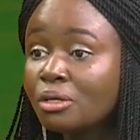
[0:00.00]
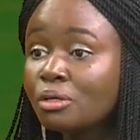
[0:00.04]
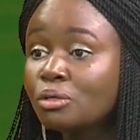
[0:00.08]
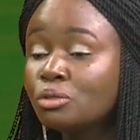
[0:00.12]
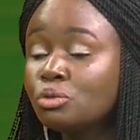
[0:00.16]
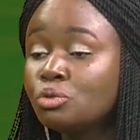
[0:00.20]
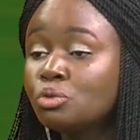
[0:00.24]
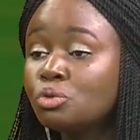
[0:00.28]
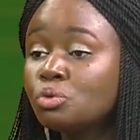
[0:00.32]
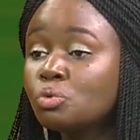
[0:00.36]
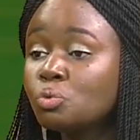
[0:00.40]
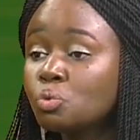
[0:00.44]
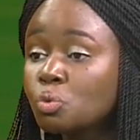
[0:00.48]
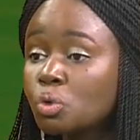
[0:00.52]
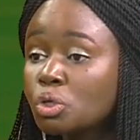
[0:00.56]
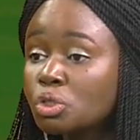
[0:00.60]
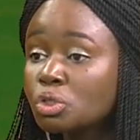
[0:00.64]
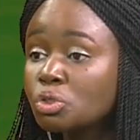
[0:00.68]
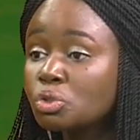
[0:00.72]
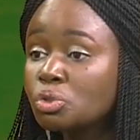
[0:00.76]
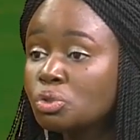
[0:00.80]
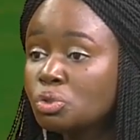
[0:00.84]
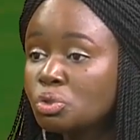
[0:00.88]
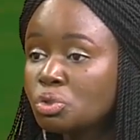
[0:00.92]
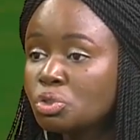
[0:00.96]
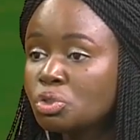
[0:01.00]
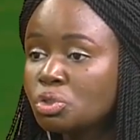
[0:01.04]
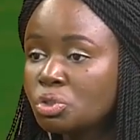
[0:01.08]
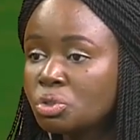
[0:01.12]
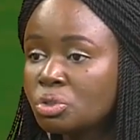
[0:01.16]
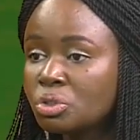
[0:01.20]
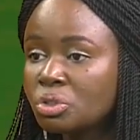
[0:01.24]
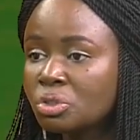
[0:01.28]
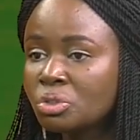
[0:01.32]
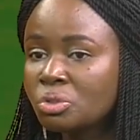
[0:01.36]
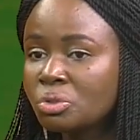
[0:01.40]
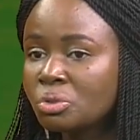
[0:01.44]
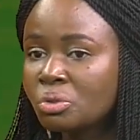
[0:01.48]
do what you should
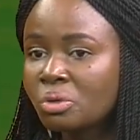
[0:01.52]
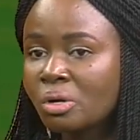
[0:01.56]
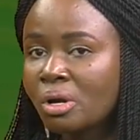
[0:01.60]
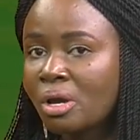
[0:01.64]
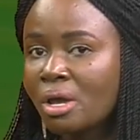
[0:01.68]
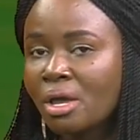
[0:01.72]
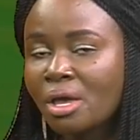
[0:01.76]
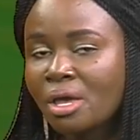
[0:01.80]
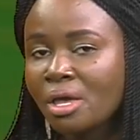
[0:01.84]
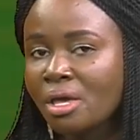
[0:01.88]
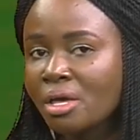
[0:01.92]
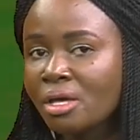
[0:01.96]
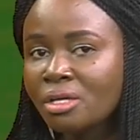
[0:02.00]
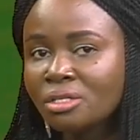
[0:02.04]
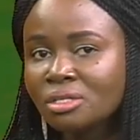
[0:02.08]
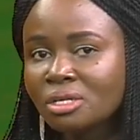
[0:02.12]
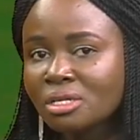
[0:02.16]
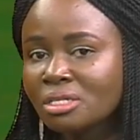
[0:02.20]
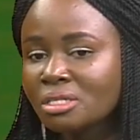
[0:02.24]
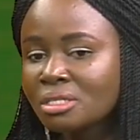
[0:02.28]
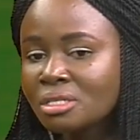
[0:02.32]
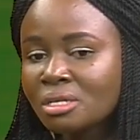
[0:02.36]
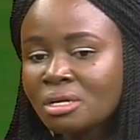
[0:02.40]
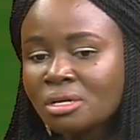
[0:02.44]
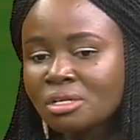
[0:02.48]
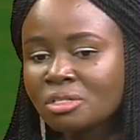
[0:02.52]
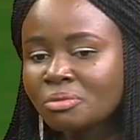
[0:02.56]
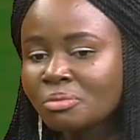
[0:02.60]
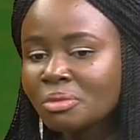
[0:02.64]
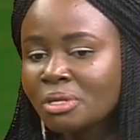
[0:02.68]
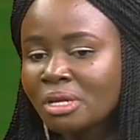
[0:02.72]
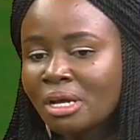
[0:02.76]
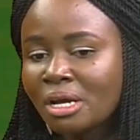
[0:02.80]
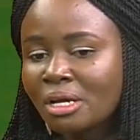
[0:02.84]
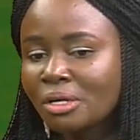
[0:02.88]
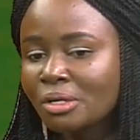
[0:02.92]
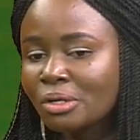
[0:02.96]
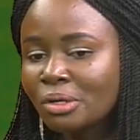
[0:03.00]
do. It just tells me
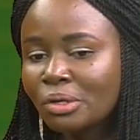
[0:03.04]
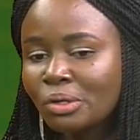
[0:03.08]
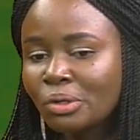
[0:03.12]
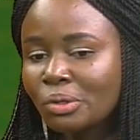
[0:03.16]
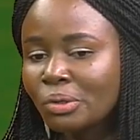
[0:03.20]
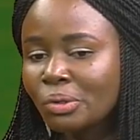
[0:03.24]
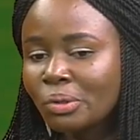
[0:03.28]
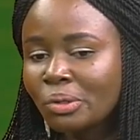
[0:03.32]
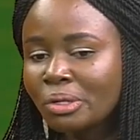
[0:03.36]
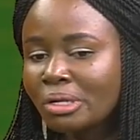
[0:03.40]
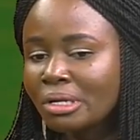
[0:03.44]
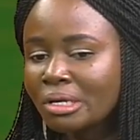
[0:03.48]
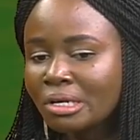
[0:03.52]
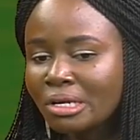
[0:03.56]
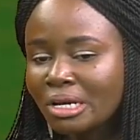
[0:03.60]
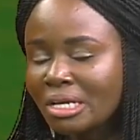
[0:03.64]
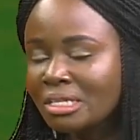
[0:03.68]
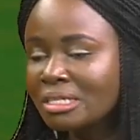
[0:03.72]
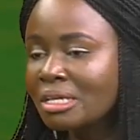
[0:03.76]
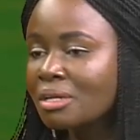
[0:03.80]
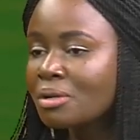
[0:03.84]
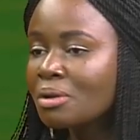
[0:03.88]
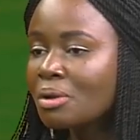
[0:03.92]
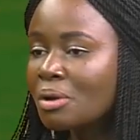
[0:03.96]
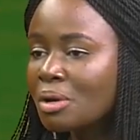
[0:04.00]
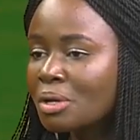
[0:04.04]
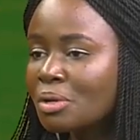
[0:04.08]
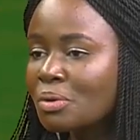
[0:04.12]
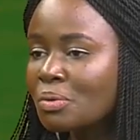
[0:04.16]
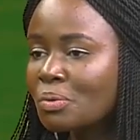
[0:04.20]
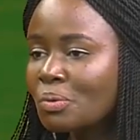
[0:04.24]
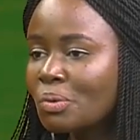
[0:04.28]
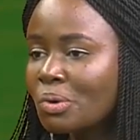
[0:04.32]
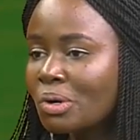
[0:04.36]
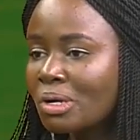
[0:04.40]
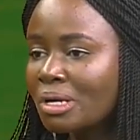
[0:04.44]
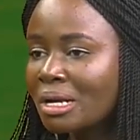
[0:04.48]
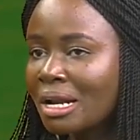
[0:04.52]
that, you know, there's another
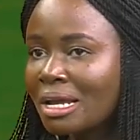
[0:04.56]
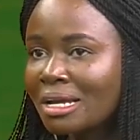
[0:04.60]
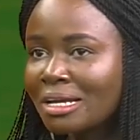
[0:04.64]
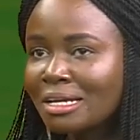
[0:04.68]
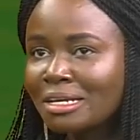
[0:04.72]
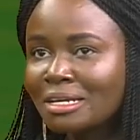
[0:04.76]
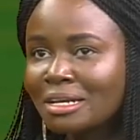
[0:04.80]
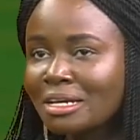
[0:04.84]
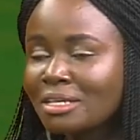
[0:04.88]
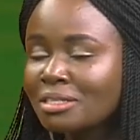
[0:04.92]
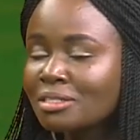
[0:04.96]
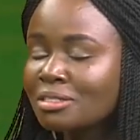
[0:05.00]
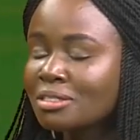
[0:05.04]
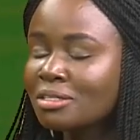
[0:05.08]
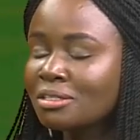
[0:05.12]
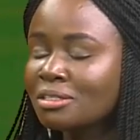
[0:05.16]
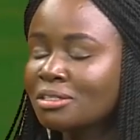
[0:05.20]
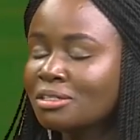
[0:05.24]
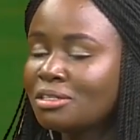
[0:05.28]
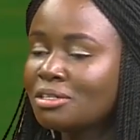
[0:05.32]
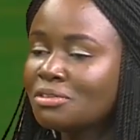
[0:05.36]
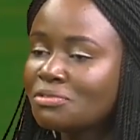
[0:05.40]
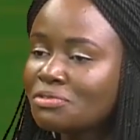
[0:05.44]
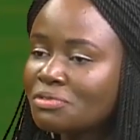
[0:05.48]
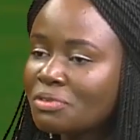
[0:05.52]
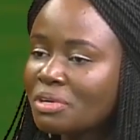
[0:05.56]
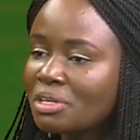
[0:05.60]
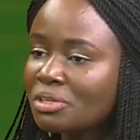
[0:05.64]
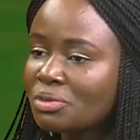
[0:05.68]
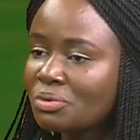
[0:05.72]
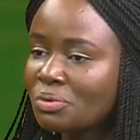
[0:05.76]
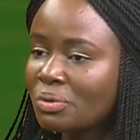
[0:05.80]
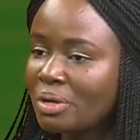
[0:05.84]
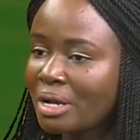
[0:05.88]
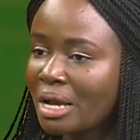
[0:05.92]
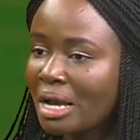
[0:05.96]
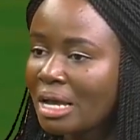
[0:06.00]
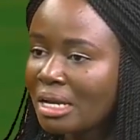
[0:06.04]
world, like there's a different
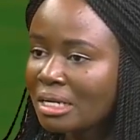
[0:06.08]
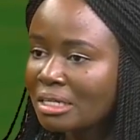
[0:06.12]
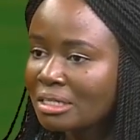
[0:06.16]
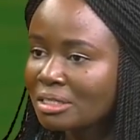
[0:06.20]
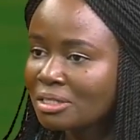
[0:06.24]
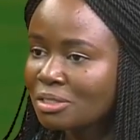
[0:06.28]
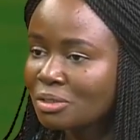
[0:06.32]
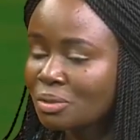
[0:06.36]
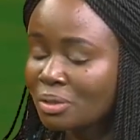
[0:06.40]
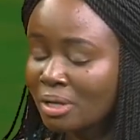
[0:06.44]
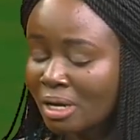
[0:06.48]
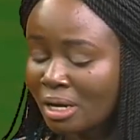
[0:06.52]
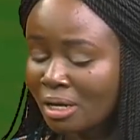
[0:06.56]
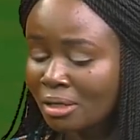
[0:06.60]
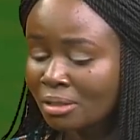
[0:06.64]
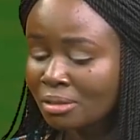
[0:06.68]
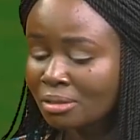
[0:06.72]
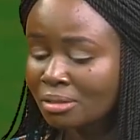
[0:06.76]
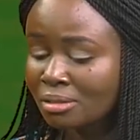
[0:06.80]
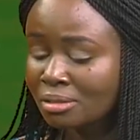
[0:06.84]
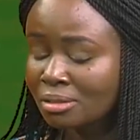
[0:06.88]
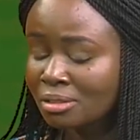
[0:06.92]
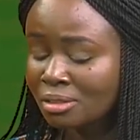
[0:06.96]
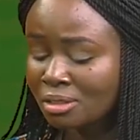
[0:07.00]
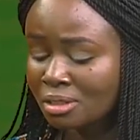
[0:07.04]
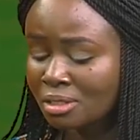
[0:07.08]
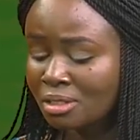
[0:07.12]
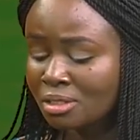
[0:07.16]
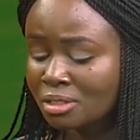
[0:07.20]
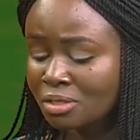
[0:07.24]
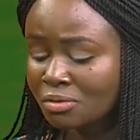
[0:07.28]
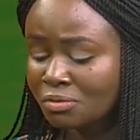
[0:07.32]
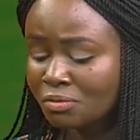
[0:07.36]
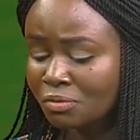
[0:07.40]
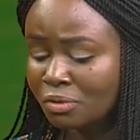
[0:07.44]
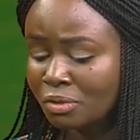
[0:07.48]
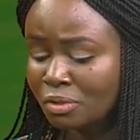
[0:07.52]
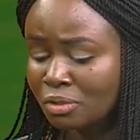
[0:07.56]
reality. You can't, it's easy
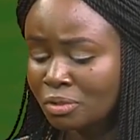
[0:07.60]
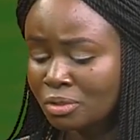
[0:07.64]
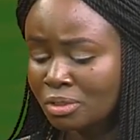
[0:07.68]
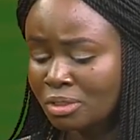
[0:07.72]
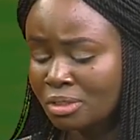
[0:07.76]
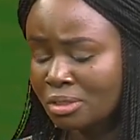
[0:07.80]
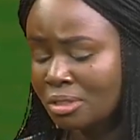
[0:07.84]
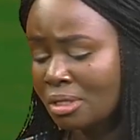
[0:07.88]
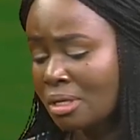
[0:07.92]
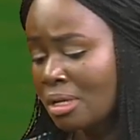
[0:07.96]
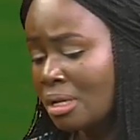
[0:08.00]
for you to stay